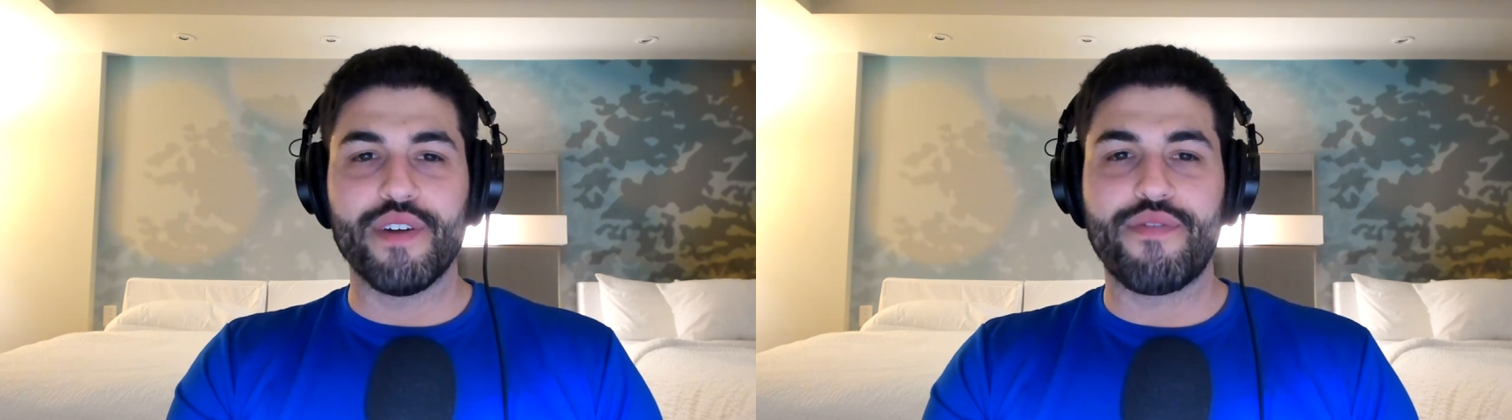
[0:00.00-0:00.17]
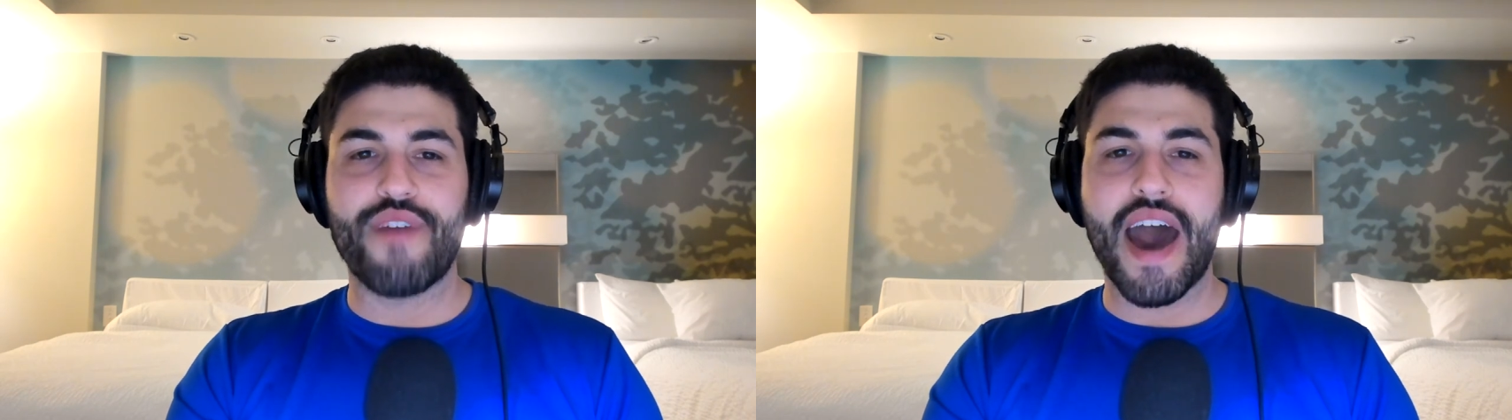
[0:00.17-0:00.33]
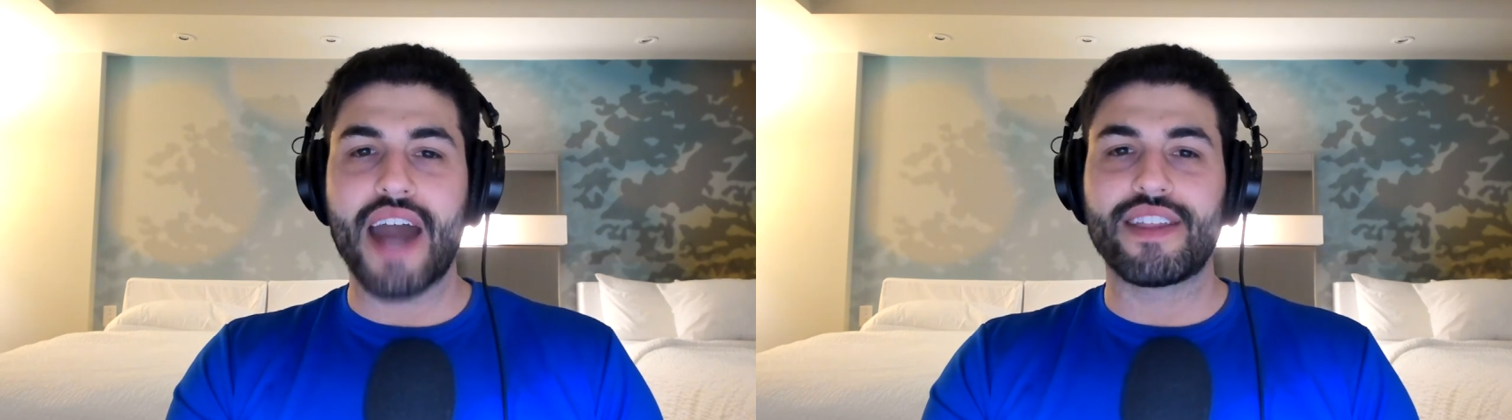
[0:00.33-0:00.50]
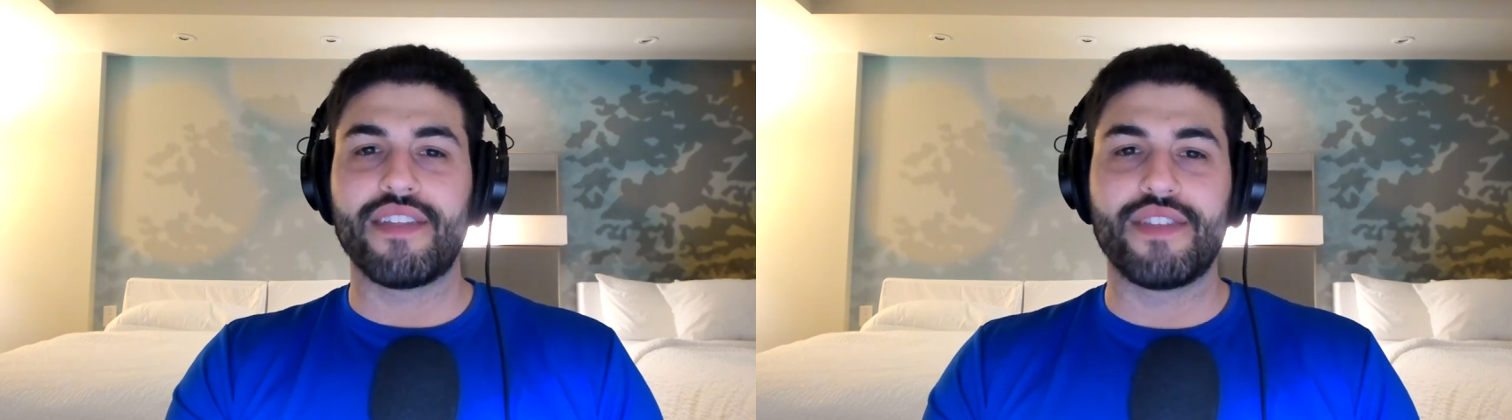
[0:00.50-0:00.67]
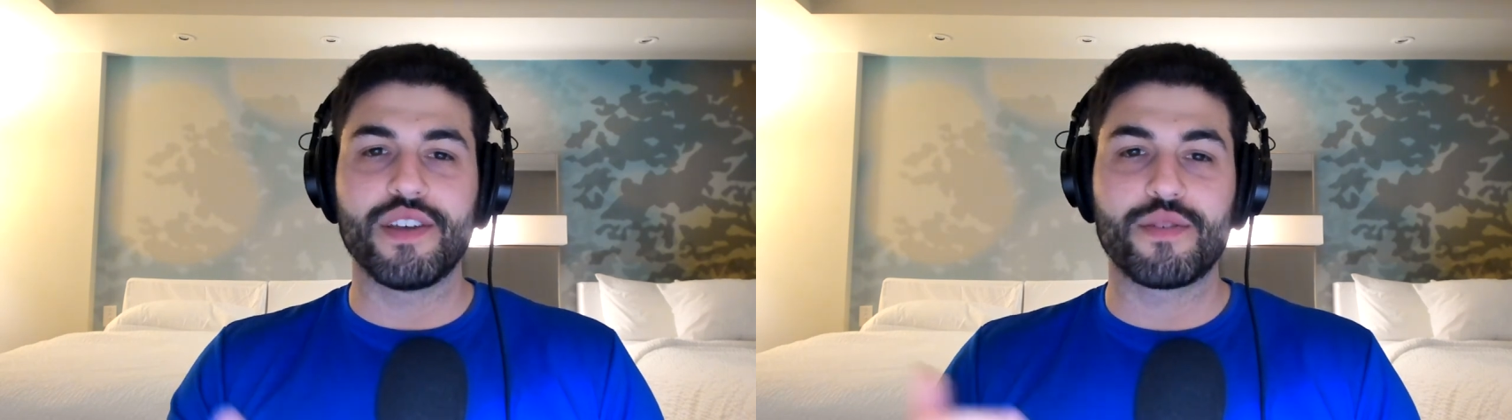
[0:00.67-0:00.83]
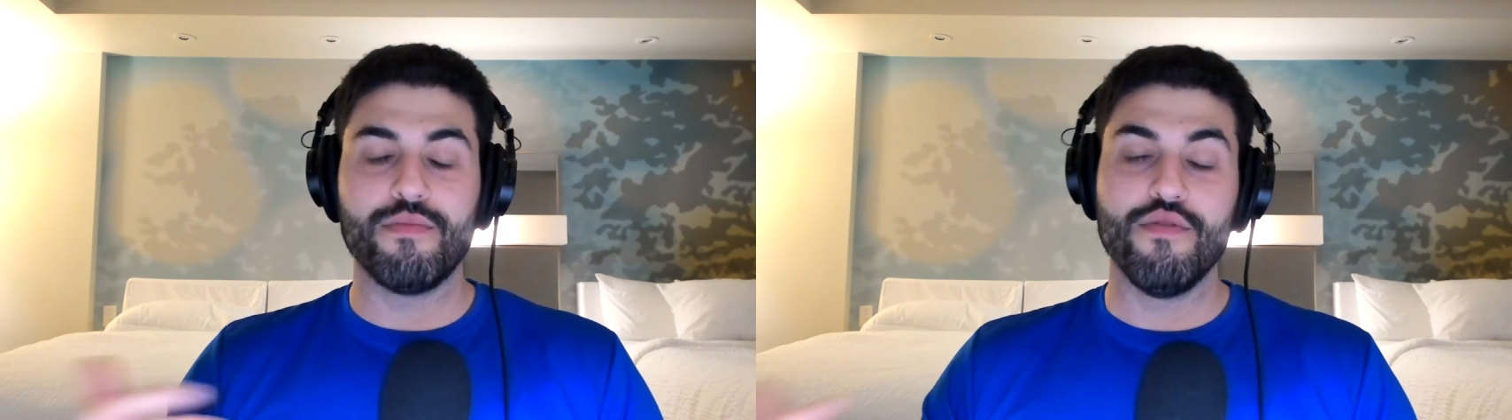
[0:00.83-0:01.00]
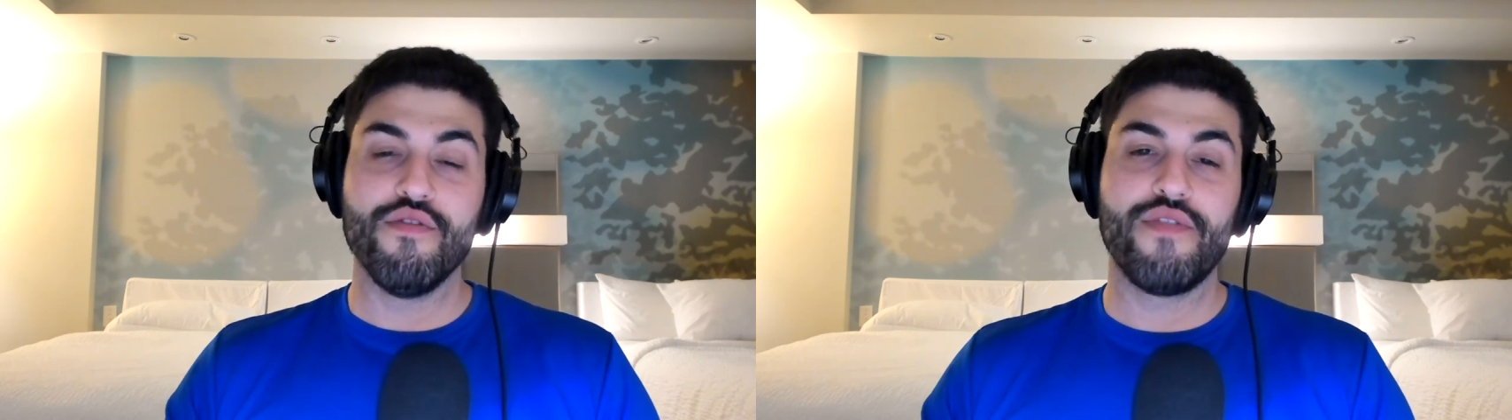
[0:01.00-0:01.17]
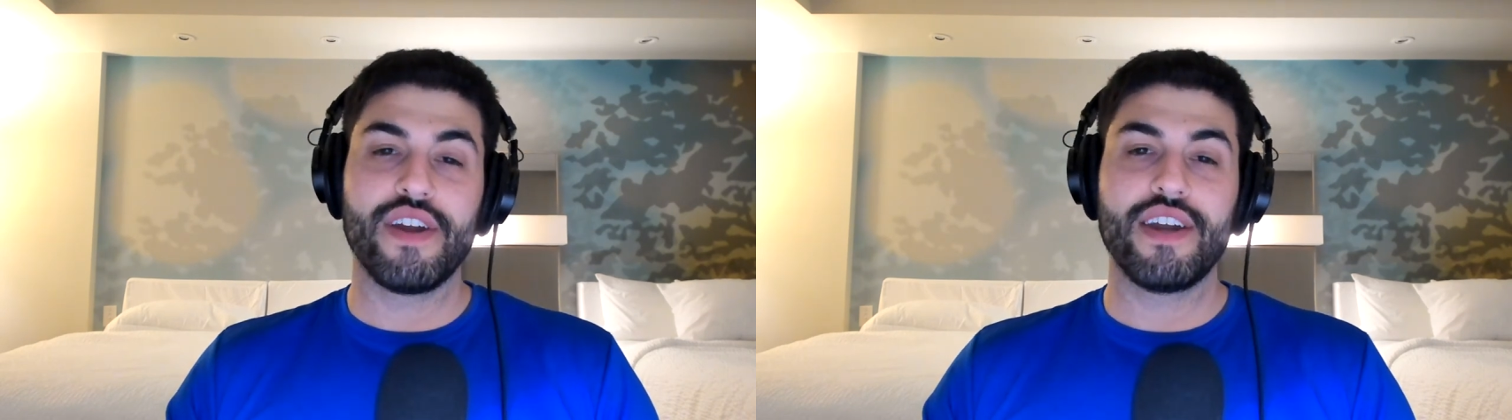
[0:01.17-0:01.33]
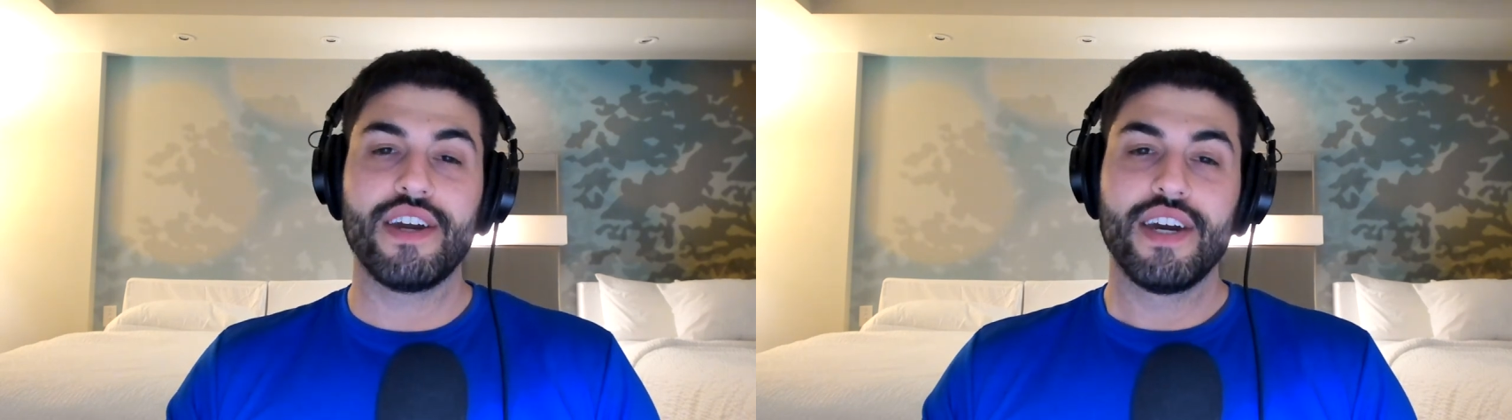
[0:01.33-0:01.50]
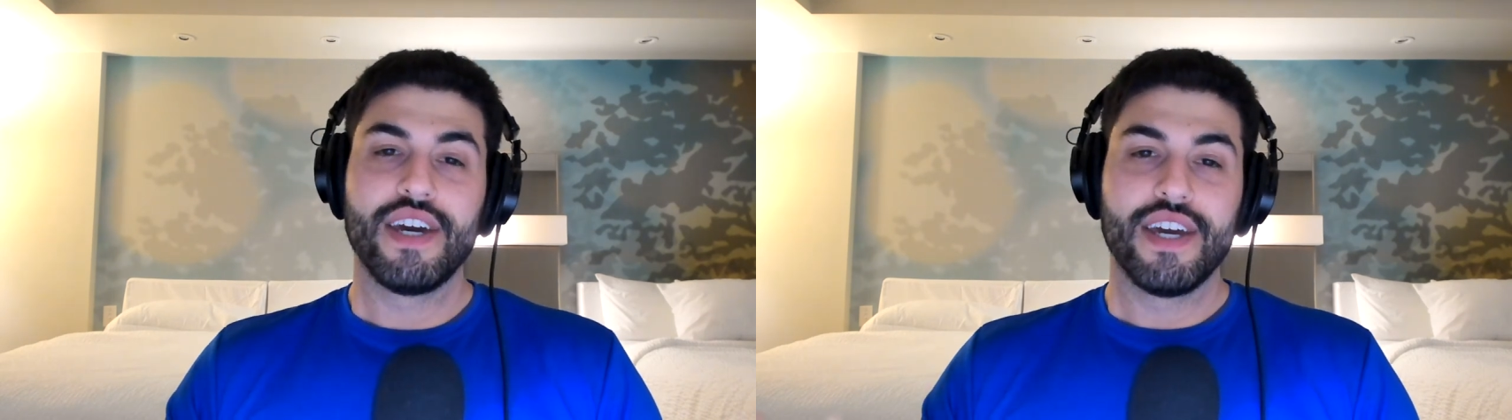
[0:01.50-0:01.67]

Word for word: fact that this movie